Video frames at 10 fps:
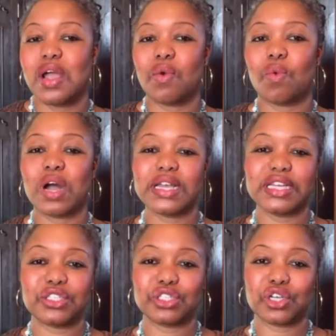What
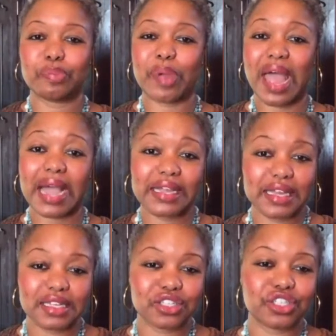is your
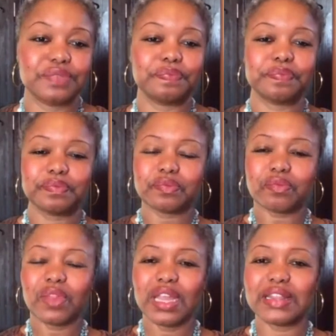package
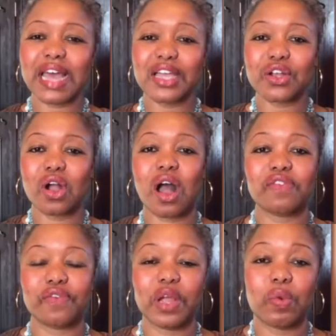that you're
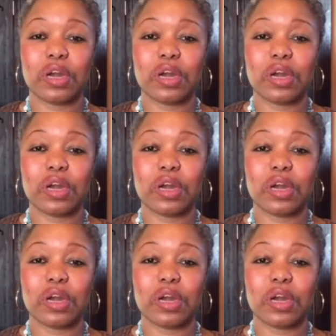offering?